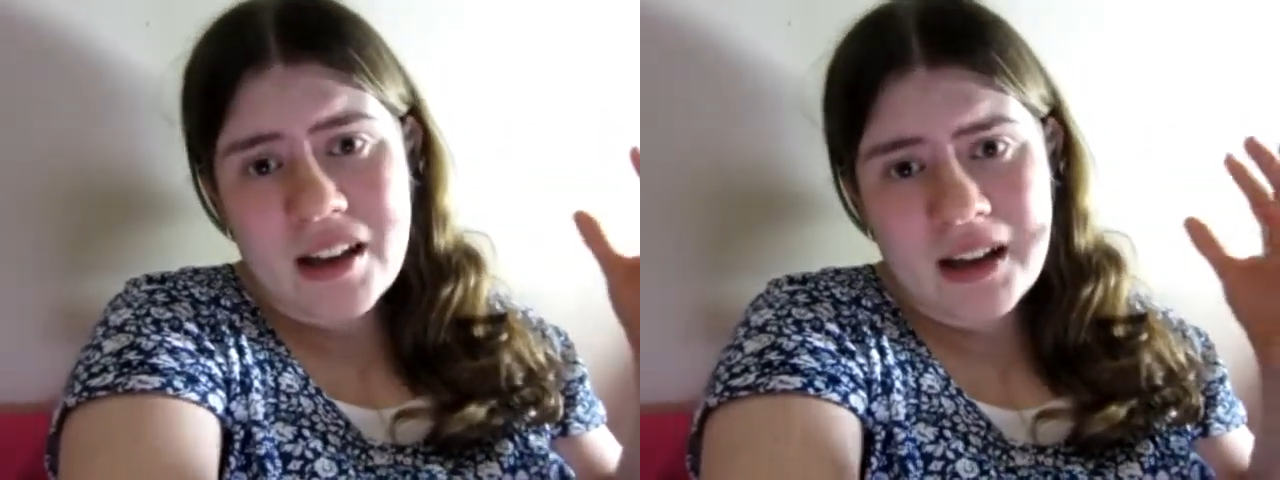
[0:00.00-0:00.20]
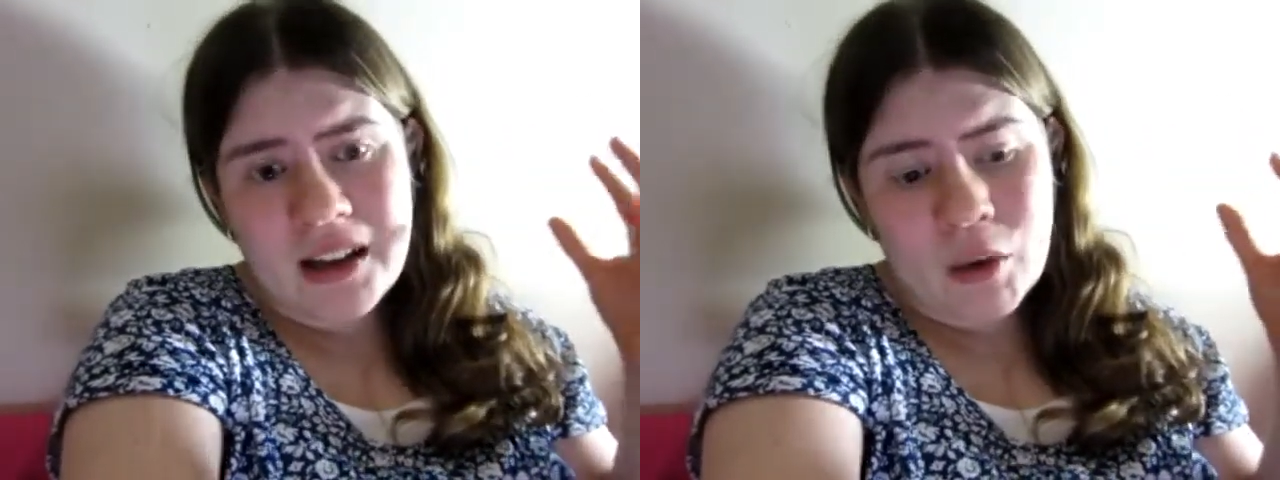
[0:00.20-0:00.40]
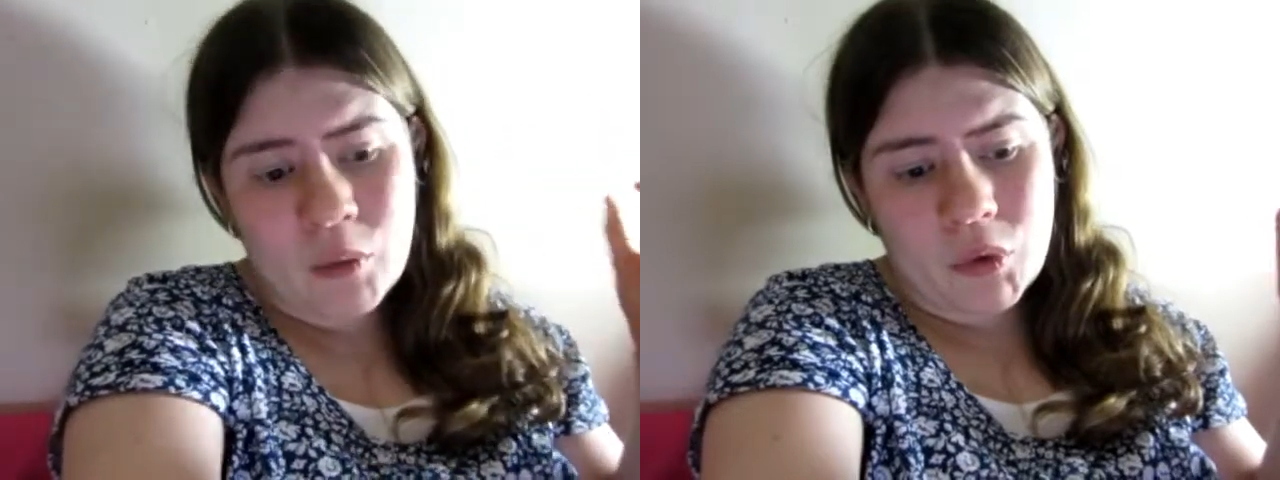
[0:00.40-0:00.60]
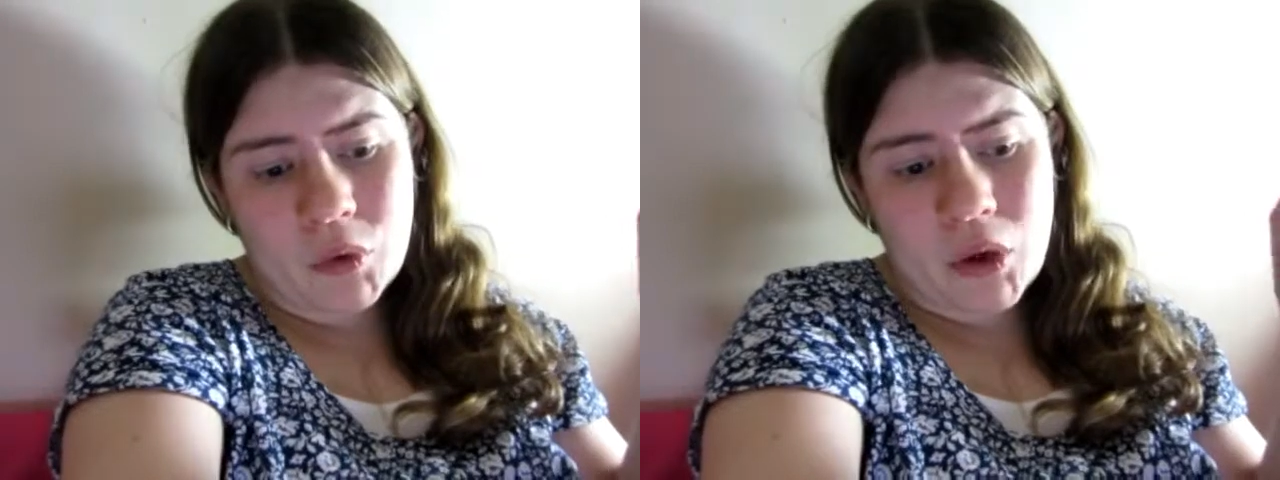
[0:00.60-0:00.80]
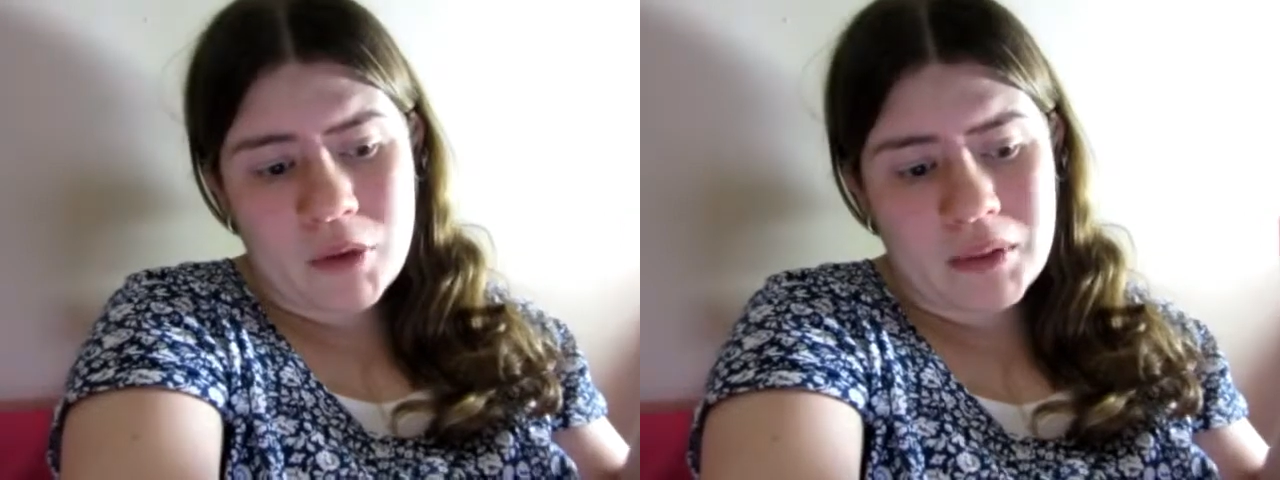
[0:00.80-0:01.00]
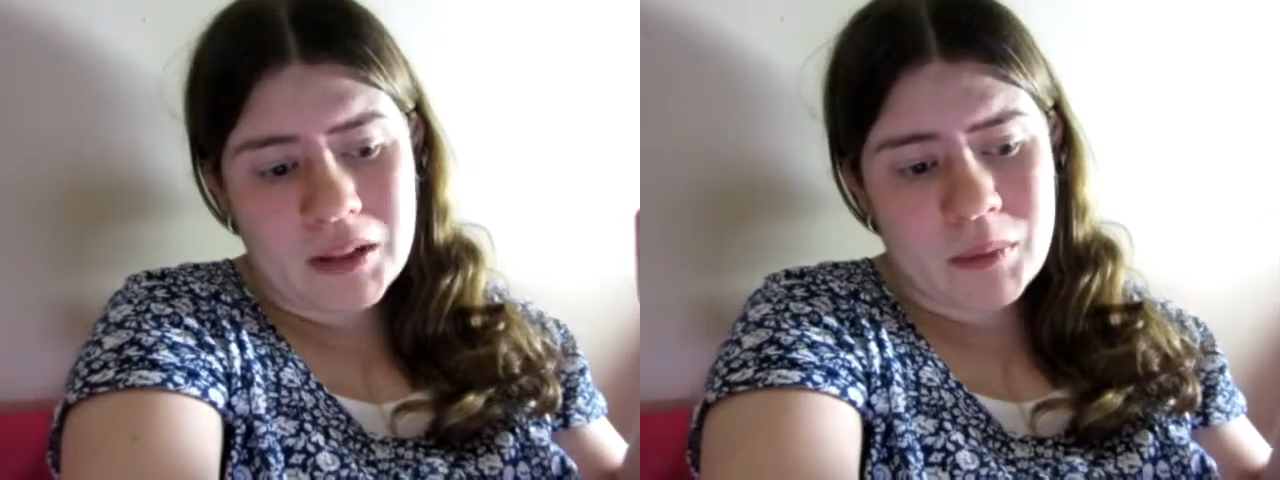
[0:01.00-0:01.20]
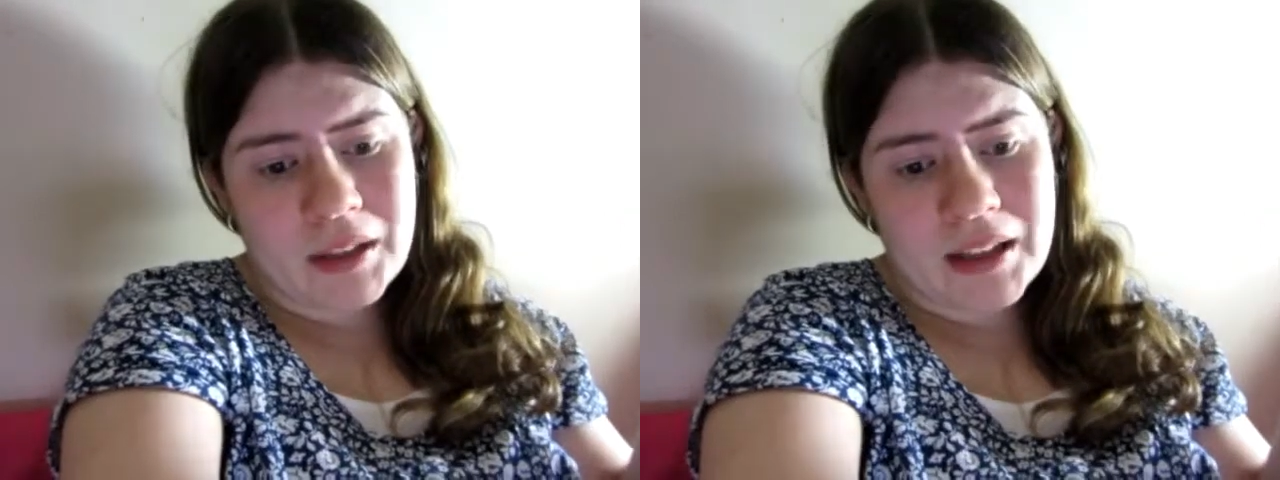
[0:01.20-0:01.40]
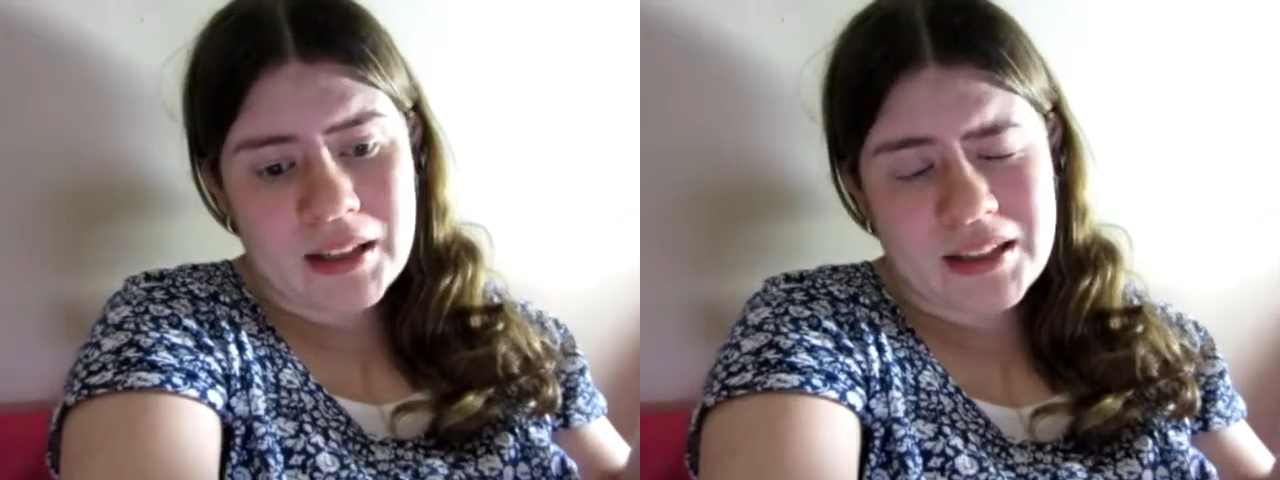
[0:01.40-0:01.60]
and I will hopefully be
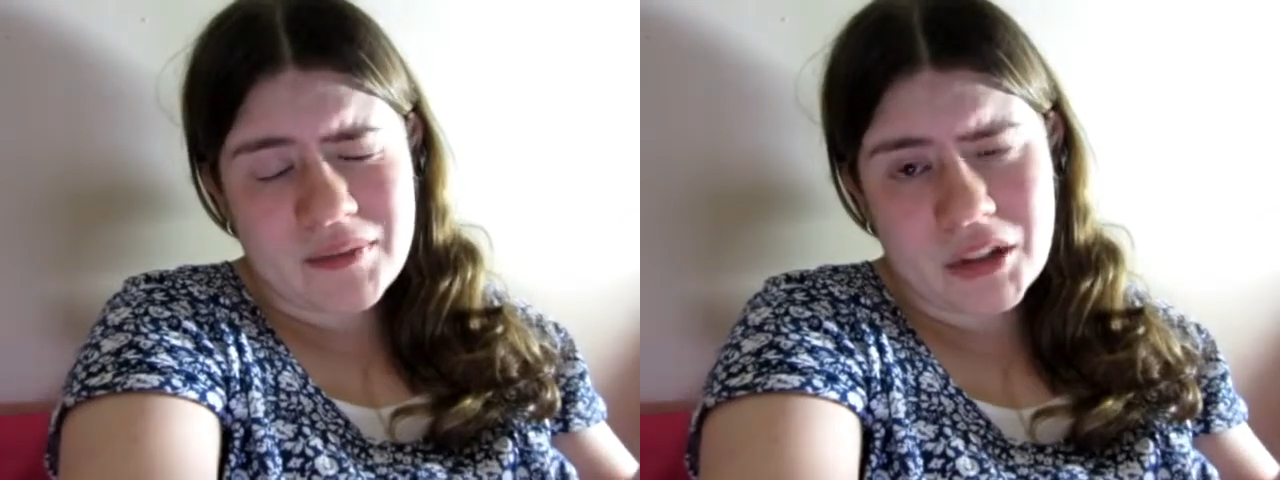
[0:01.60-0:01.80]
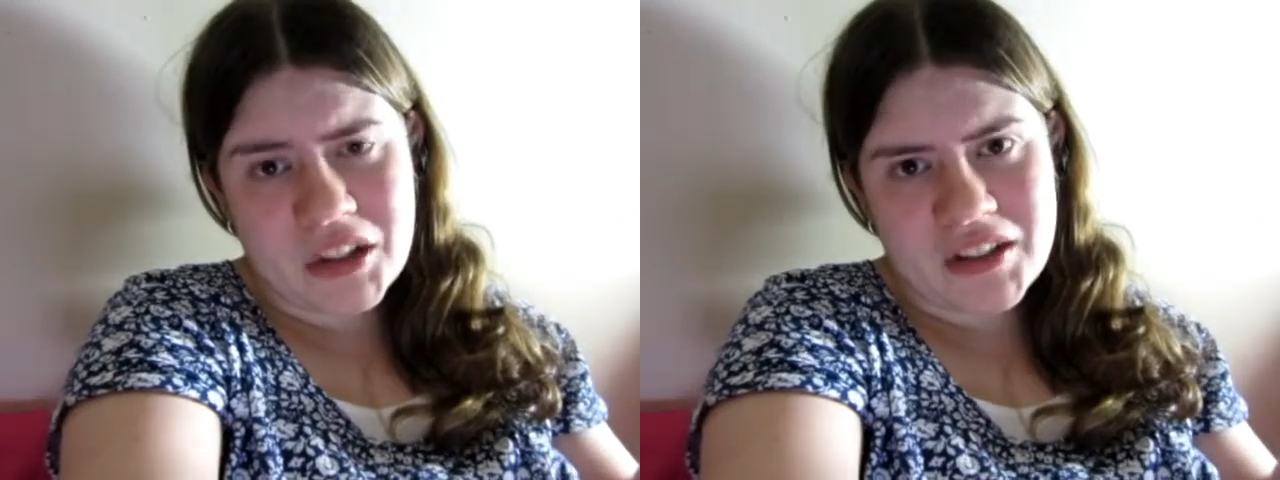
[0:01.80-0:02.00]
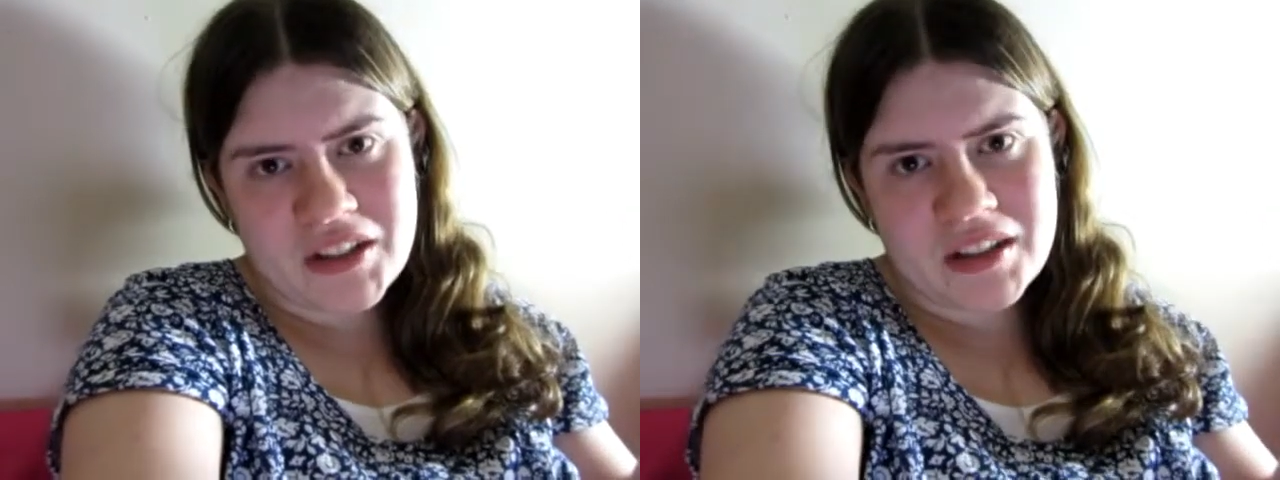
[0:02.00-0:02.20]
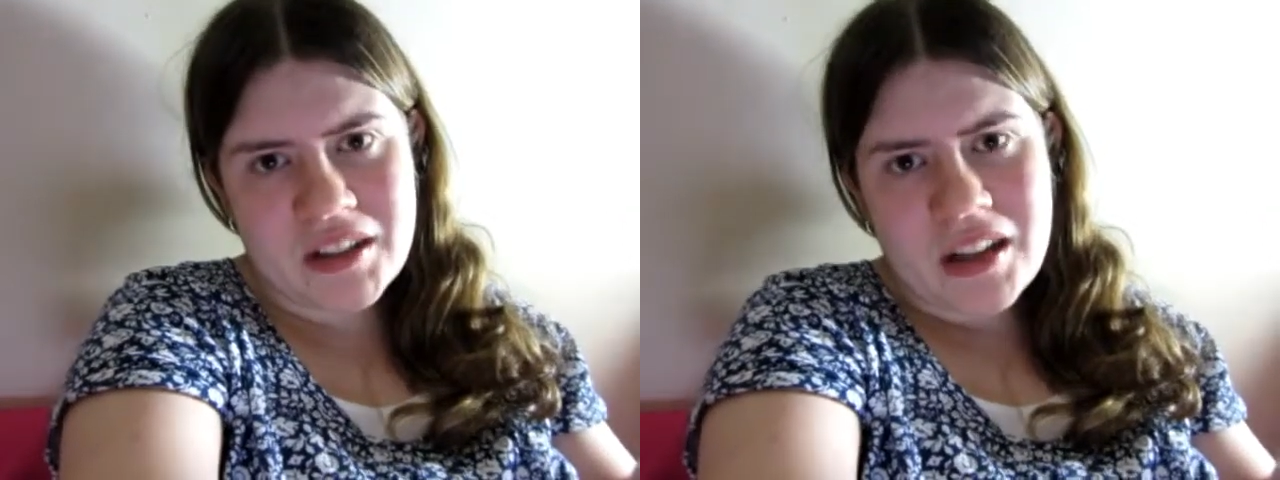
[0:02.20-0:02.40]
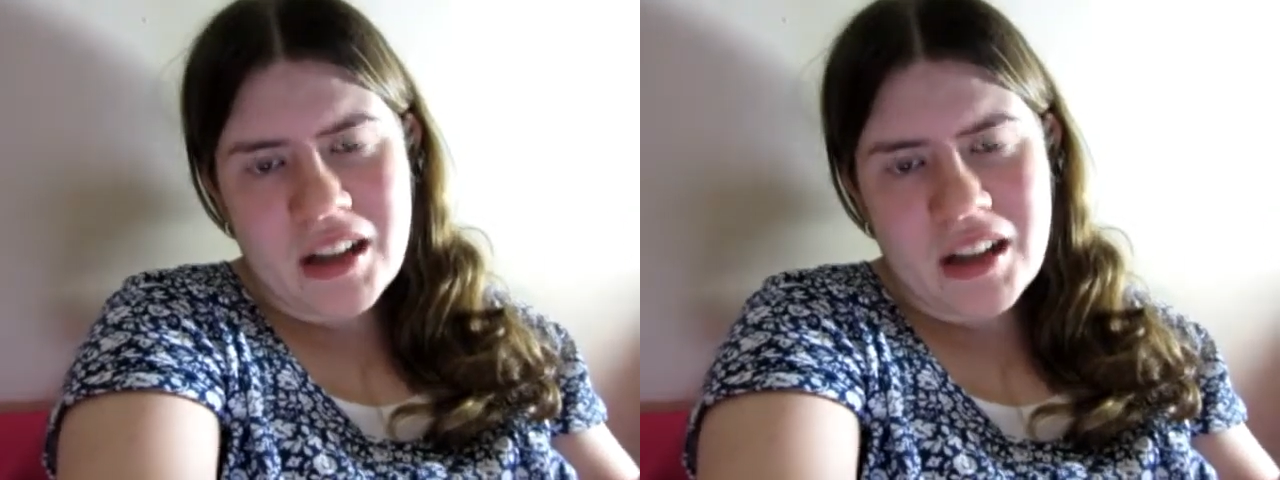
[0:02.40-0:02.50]
getting some videos